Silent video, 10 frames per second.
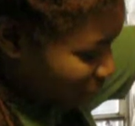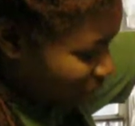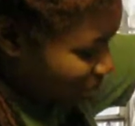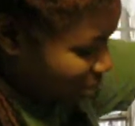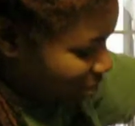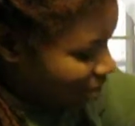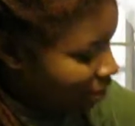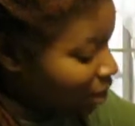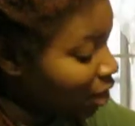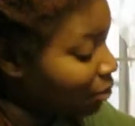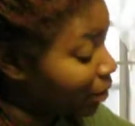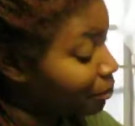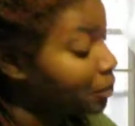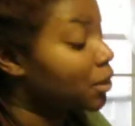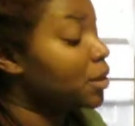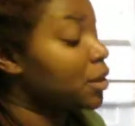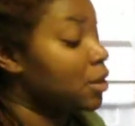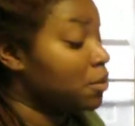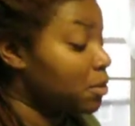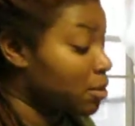come on. Alright.
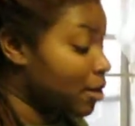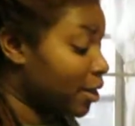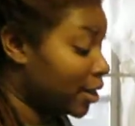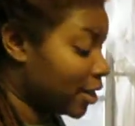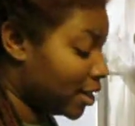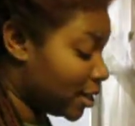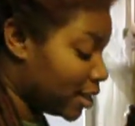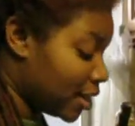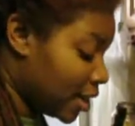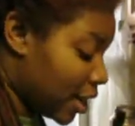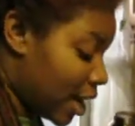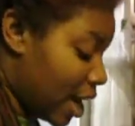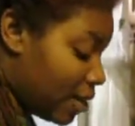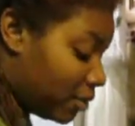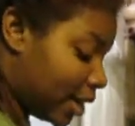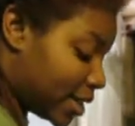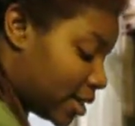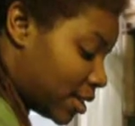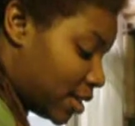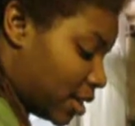Well, I have less than
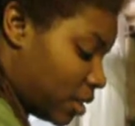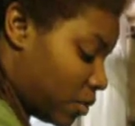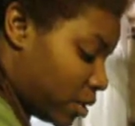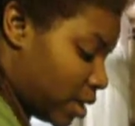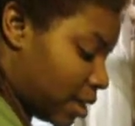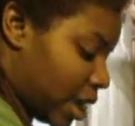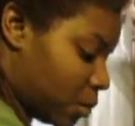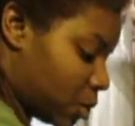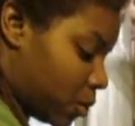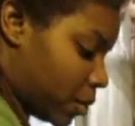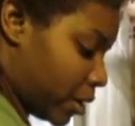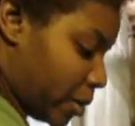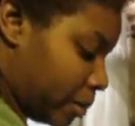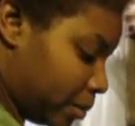a tablespoon here.